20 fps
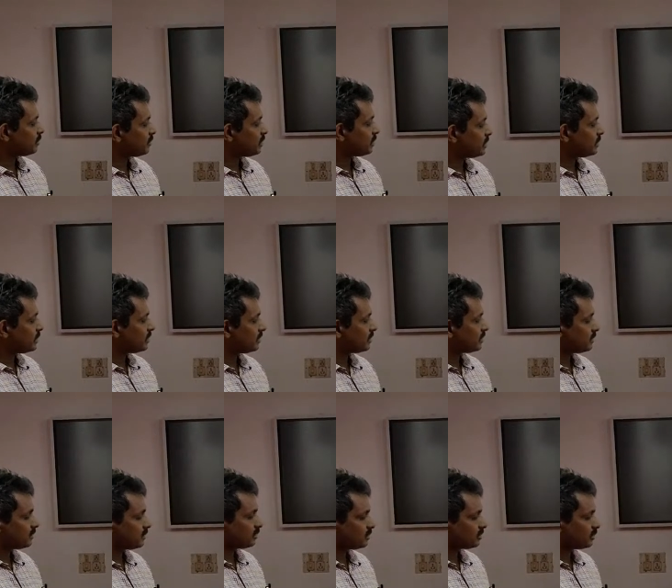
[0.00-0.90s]

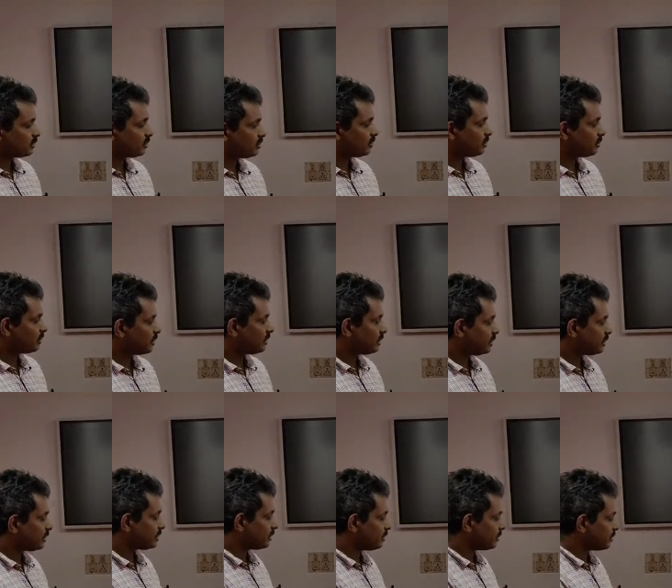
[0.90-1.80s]
polygon? So
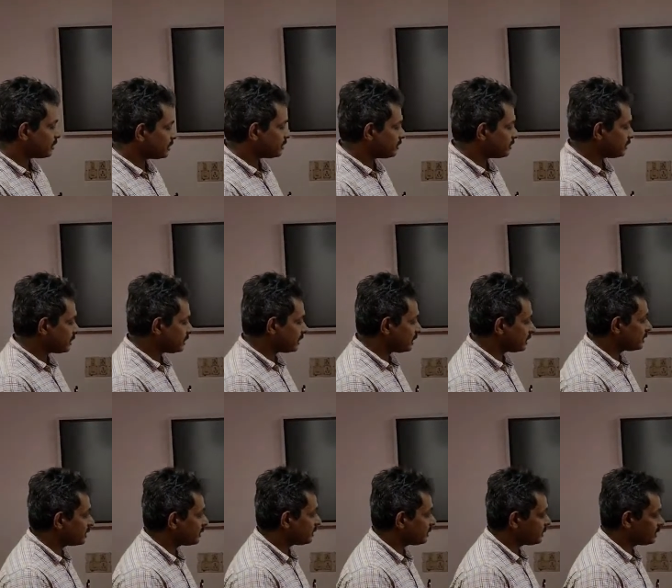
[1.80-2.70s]
here you can see
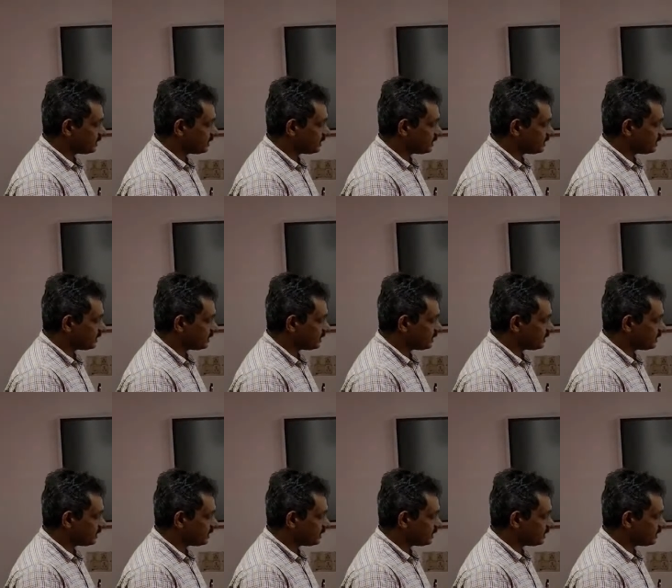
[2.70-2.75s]
that